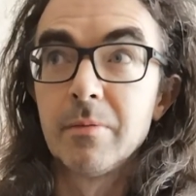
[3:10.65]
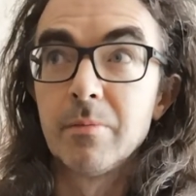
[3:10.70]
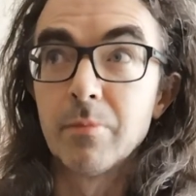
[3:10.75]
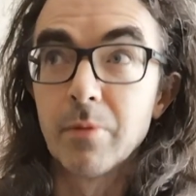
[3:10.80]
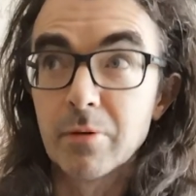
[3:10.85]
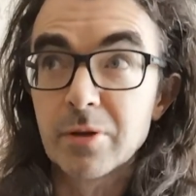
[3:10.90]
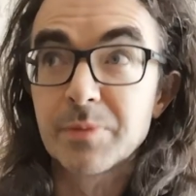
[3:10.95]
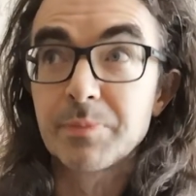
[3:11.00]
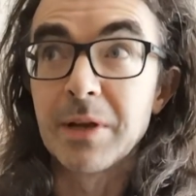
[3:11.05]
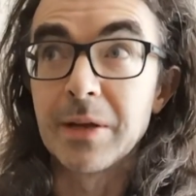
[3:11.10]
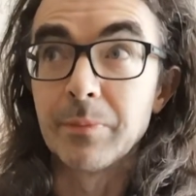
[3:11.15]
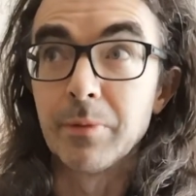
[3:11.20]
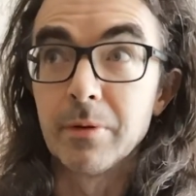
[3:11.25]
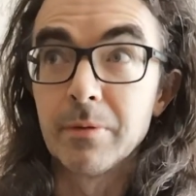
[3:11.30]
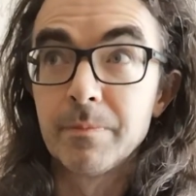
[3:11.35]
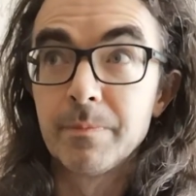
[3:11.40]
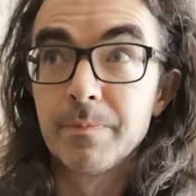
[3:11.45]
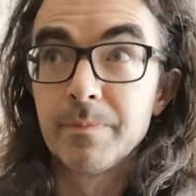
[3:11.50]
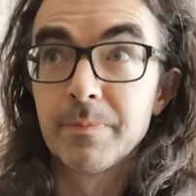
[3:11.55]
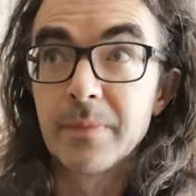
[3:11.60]
most
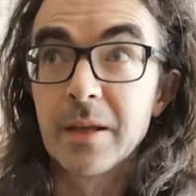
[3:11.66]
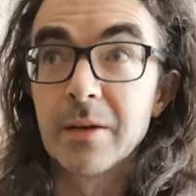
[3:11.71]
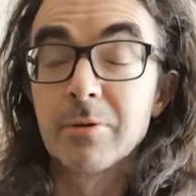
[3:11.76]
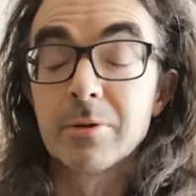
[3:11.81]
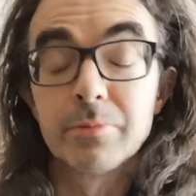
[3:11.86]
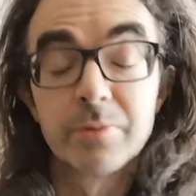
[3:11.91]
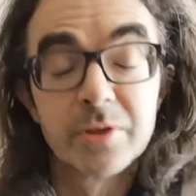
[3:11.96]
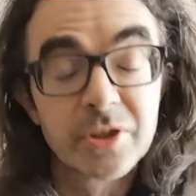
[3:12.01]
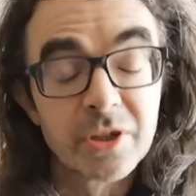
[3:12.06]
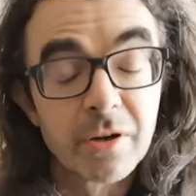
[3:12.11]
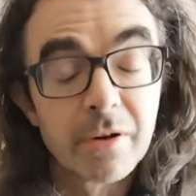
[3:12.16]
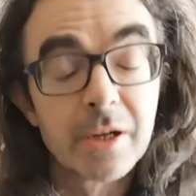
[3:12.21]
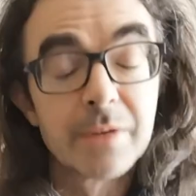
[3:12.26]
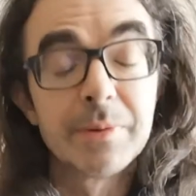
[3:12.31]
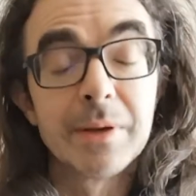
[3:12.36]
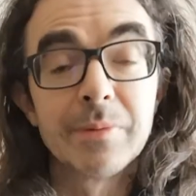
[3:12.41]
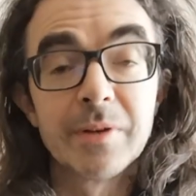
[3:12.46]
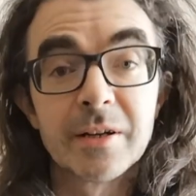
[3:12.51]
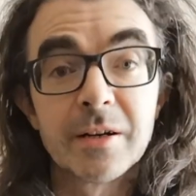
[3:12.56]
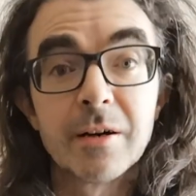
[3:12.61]
people, you know, the majority
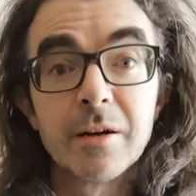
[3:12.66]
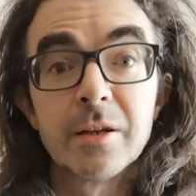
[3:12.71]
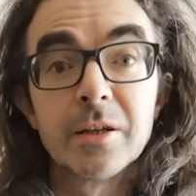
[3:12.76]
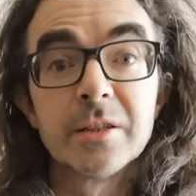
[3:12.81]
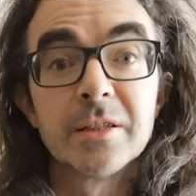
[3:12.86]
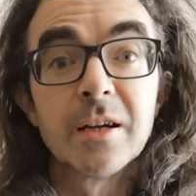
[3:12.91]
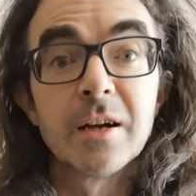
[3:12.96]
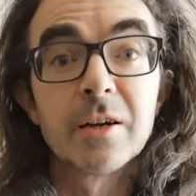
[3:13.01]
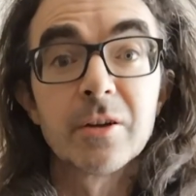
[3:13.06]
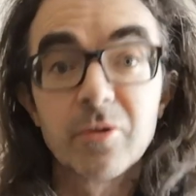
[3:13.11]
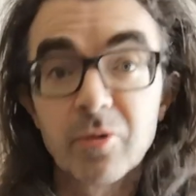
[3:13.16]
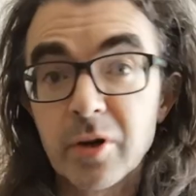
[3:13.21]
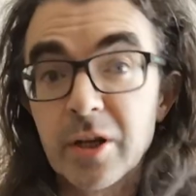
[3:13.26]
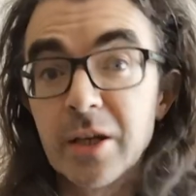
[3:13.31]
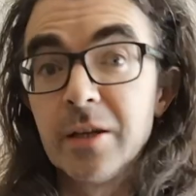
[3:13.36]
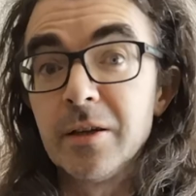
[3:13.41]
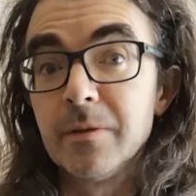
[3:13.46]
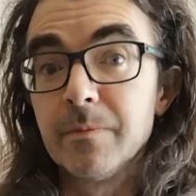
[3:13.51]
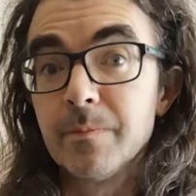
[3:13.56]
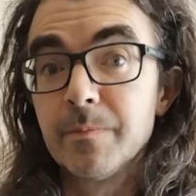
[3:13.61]
of people in Ireland
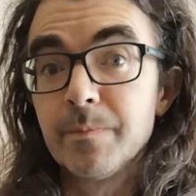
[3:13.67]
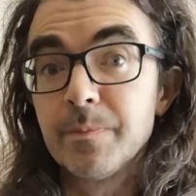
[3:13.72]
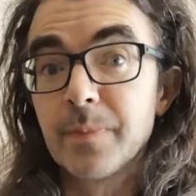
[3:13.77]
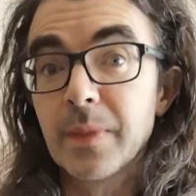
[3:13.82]
agree